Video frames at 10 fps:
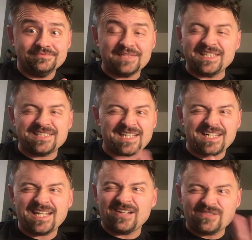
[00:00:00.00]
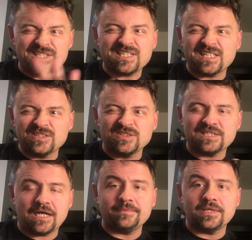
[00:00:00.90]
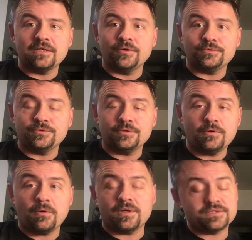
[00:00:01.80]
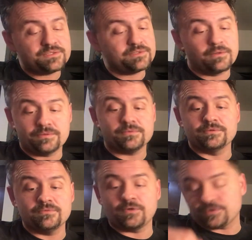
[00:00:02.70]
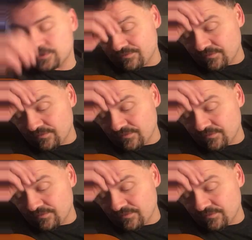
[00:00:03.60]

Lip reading: It's not every single time you go through the chorus or through the verse.